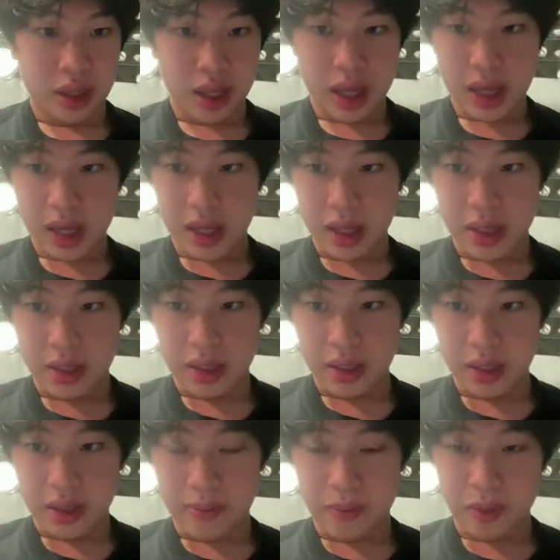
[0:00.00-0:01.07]
And
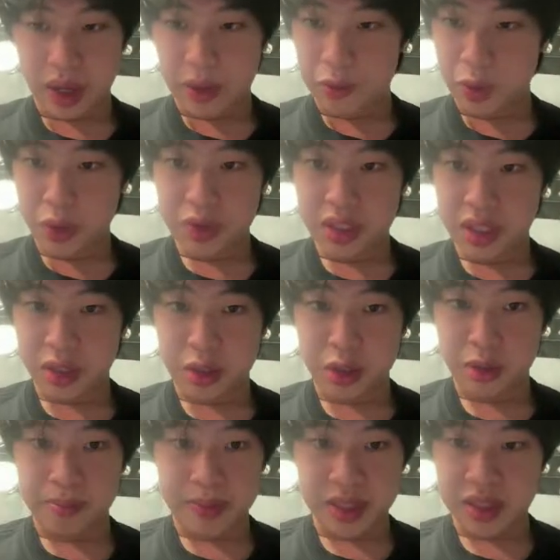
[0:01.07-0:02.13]
roles
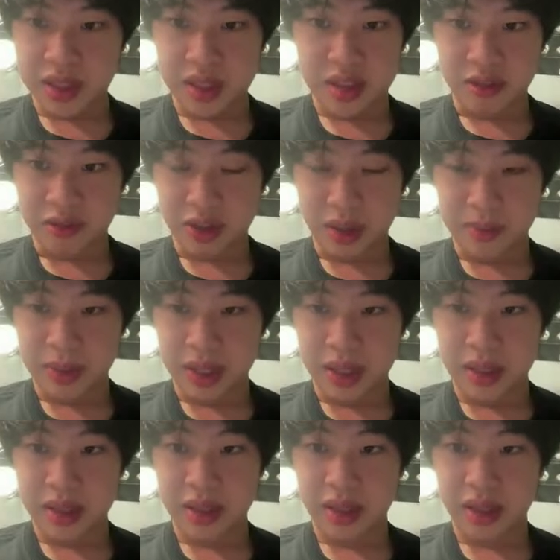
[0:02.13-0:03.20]
include business
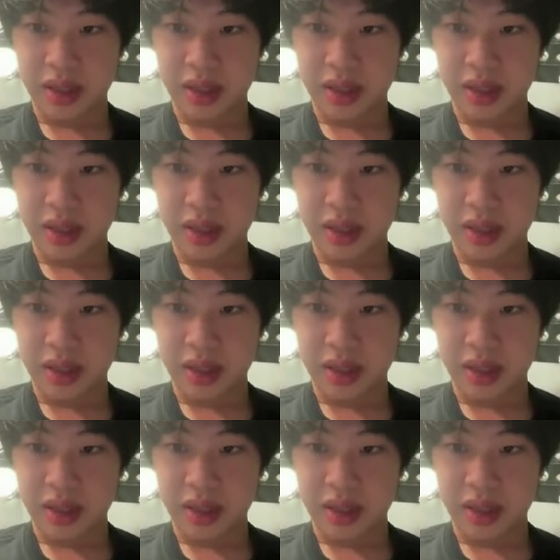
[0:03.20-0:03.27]
development,